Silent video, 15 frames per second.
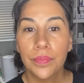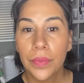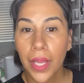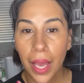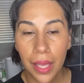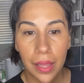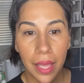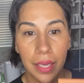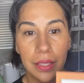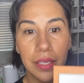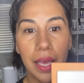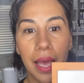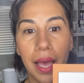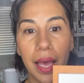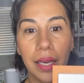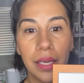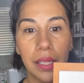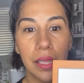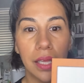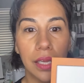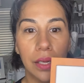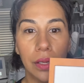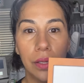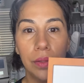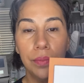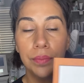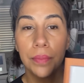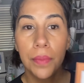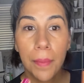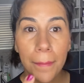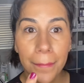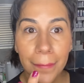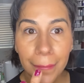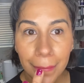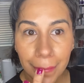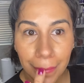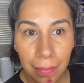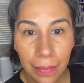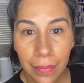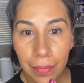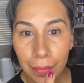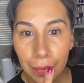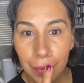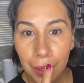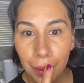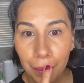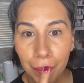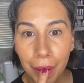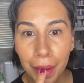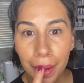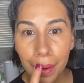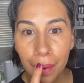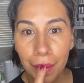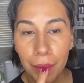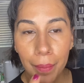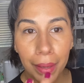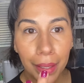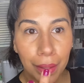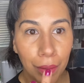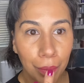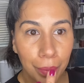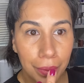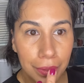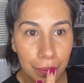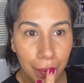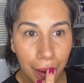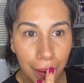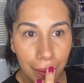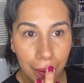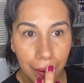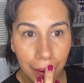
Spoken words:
I like to add a little right here in my Cupid's bow.